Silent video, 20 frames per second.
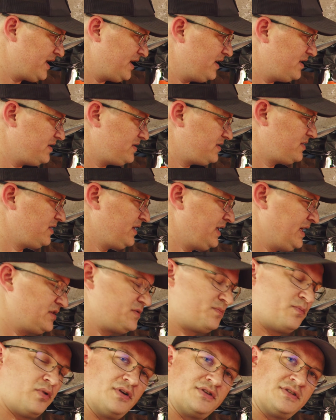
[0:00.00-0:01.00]
kits.
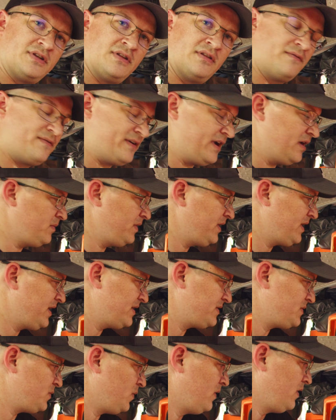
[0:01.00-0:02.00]
Each person in the family
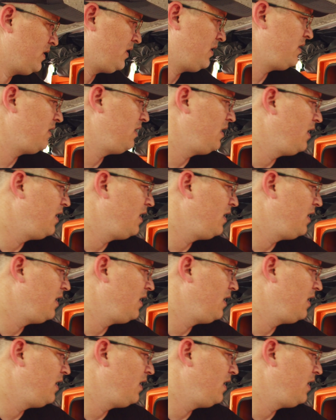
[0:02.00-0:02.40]
gets one,